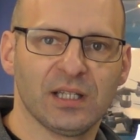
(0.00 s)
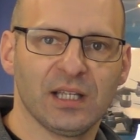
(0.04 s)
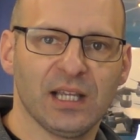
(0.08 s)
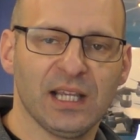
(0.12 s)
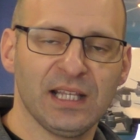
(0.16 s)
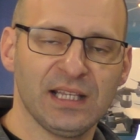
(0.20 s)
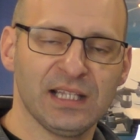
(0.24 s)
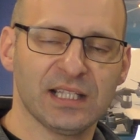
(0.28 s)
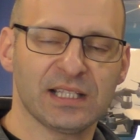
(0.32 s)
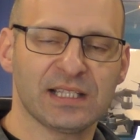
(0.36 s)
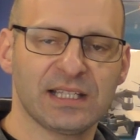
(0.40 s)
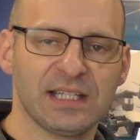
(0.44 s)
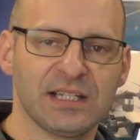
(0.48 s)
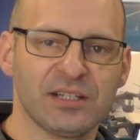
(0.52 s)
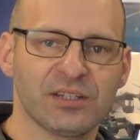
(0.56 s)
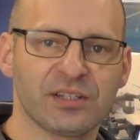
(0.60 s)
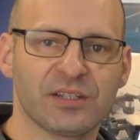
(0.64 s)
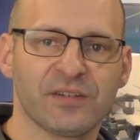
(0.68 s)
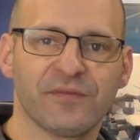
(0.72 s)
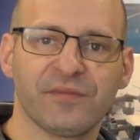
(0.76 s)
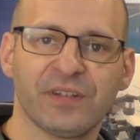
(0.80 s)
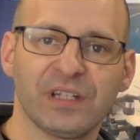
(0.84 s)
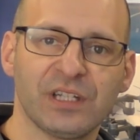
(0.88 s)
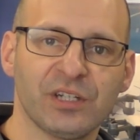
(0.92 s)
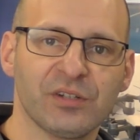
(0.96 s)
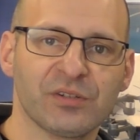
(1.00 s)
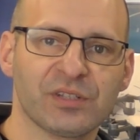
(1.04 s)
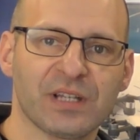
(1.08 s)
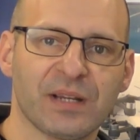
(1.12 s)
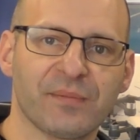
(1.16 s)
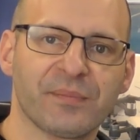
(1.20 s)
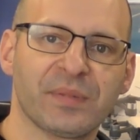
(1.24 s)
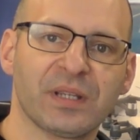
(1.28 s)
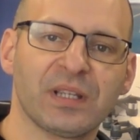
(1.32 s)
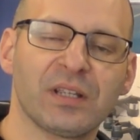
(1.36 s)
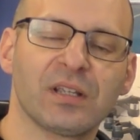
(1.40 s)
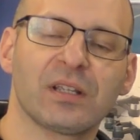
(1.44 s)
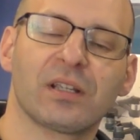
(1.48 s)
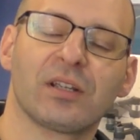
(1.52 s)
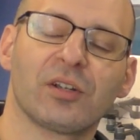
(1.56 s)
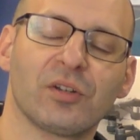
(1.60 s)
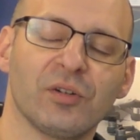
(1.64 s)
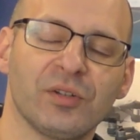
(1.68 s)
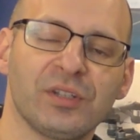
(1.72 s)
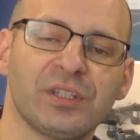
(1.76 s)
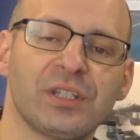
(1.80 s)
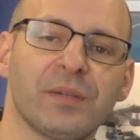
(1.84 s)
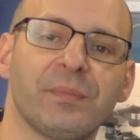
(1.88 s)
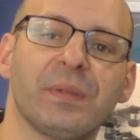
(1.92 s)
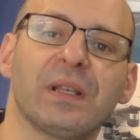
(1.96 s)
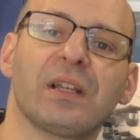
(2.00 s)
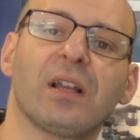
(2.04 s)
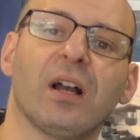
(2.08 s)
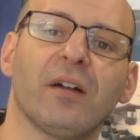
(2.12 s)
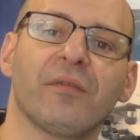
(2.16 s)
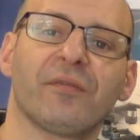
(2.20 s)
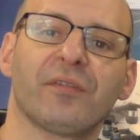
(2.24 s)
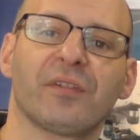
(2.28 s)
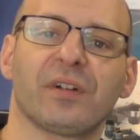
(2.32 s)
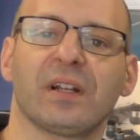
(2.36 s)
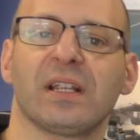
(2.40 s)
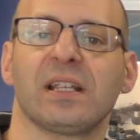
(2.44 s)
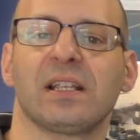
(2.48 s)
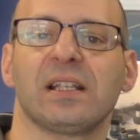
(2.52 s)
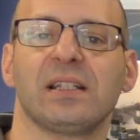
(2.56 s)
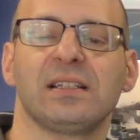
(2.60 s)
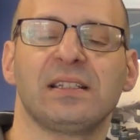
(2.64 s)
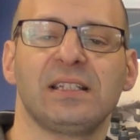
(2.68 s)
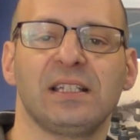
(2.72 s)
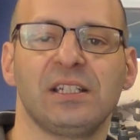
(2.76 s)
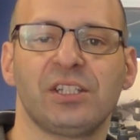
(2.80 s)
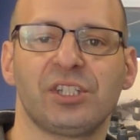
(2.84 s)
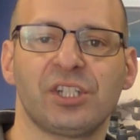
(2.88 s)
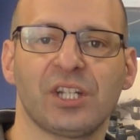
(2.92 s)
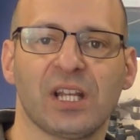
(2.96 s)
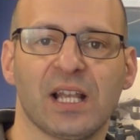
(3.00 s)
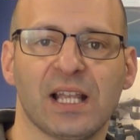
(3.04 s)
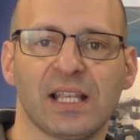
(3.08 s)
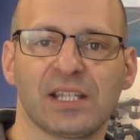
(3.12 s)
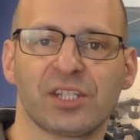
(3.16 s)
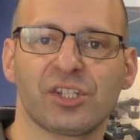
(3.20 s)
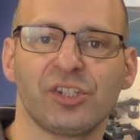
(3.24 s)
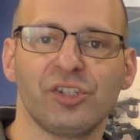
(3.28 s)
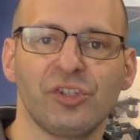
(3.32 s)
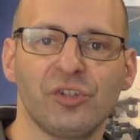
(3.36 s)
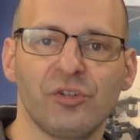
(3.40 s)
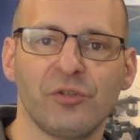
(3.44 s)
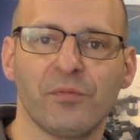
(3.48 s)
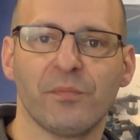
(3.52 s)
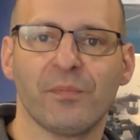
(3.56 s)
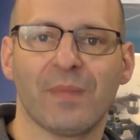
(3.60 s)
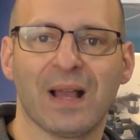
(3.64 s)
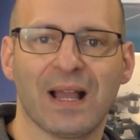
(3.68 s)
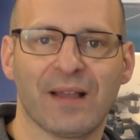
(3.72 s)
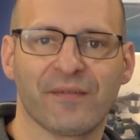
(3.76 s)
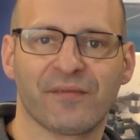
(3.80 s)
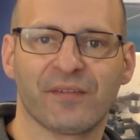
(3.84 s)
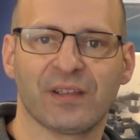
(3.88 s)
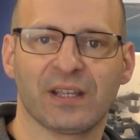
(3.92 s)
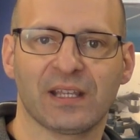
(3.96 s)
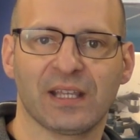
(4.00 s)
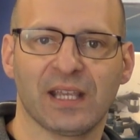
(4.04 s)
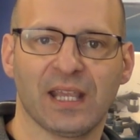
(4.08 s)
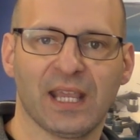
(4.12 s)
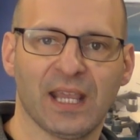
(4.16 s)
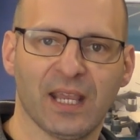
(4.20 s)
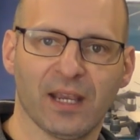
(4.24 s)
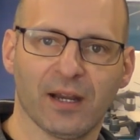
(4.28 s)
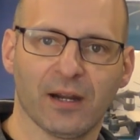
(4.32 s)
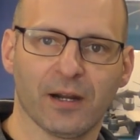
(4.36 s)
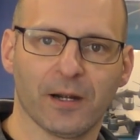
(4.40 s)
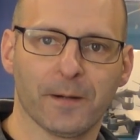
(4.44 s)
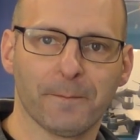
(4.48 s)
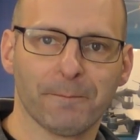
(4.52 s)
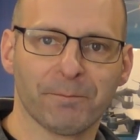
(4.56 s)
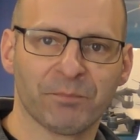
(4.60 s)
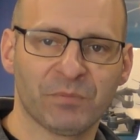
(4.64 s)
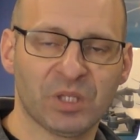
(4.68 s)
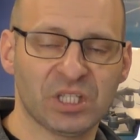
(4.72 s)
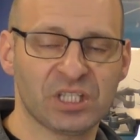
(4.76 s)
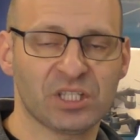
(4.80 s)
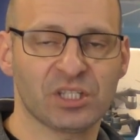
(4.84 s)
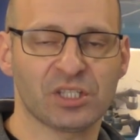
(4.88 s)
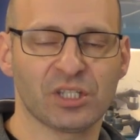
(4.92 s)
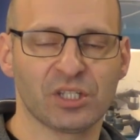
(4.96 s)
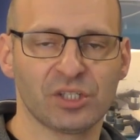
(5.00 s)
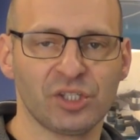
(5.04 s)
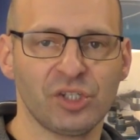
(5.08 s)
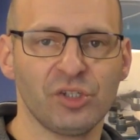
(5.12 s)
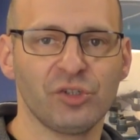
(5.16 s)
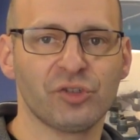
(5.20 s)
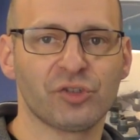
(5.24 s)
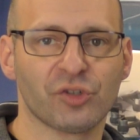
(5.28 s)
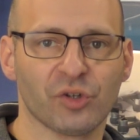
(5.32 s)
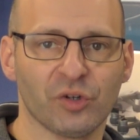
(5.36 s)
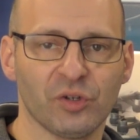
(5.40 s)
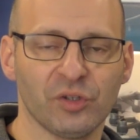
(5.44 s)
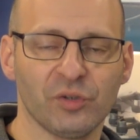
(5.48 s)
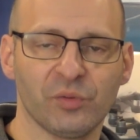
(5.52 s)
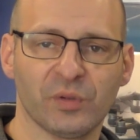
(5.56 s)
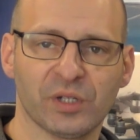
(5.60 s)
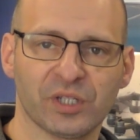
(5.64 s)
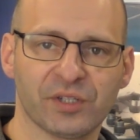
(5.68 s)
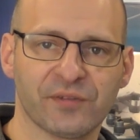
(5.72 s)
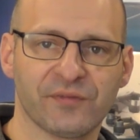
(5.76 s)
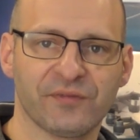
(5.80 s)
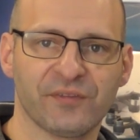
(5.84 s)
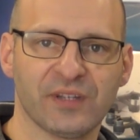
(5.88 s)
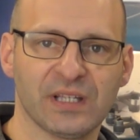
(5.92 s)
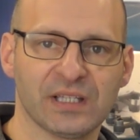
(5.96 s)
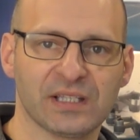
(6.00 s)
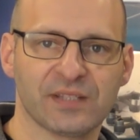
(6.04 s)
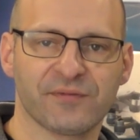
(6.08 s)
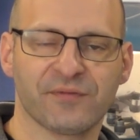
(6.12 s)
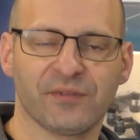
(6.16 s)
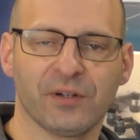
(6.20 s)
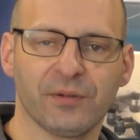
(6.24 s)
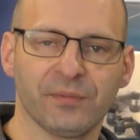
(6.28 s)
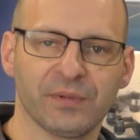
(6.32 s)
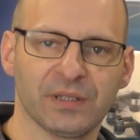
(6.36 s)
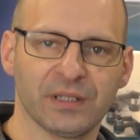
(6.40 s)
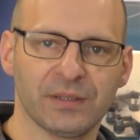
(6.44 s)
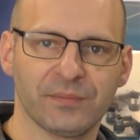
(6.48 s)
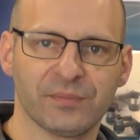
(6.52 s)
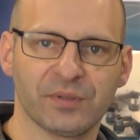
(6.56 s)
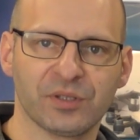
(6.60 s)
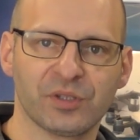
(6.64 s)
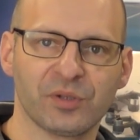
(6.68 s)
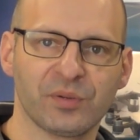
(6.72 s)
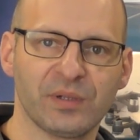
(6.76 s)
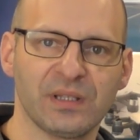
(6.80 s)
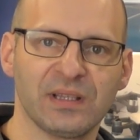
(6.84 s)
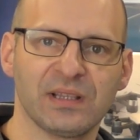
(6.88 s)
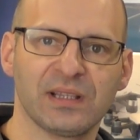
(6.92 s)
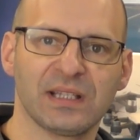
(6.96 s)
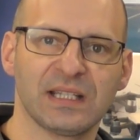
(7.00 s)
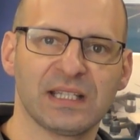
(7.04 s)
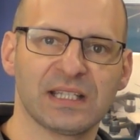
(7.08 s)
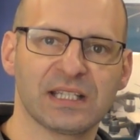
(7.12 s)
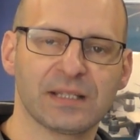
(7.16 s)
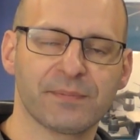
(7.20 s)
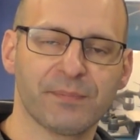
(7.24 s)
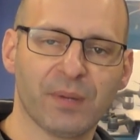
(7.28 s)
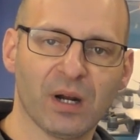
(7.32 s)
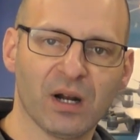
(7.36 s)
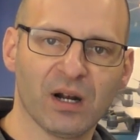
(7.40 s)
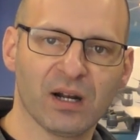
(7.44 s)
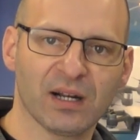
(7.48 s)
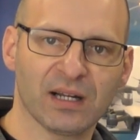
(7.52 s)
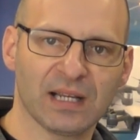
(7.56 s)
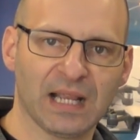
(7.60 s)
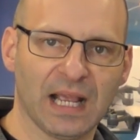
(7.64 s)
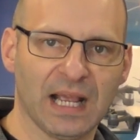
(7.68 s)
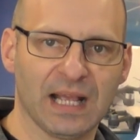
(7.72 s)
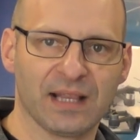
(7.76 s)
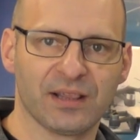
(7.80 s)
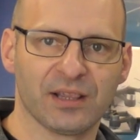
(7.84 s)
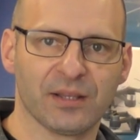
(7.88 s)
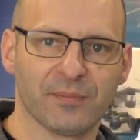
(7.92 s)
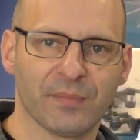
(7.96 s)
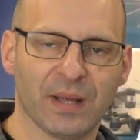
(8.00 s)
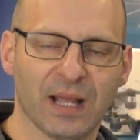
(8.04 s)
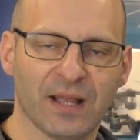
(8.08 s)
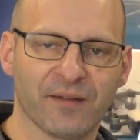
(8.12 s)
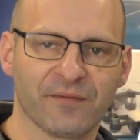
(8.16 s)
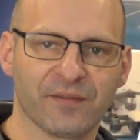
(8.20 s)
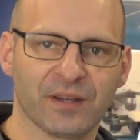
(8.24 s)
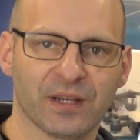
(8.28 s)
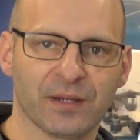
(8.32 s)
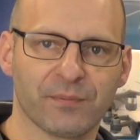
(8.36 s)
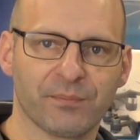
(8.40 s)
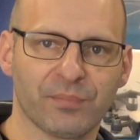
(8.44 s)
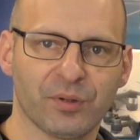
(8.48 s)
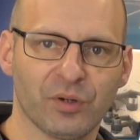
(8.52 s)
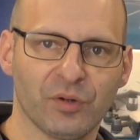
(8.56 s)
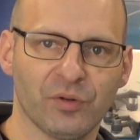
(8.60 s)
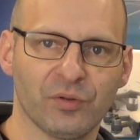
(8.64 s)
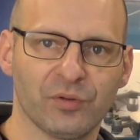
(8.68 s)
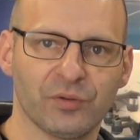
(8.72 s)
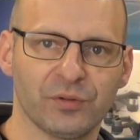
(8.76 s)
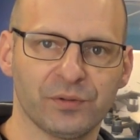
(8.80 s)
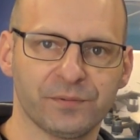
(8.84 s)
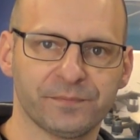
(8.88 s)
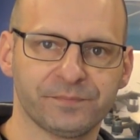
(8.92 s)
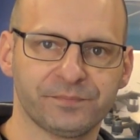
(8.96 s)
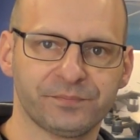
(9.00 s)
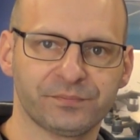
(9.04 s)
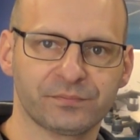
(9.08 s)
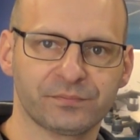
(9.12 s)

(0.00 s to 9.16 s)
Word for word: In this series of videos, I'm going to be covering DJI's new Mavic Air. This is a new drone which fits firmly in between the Spark and the Mavic Pro.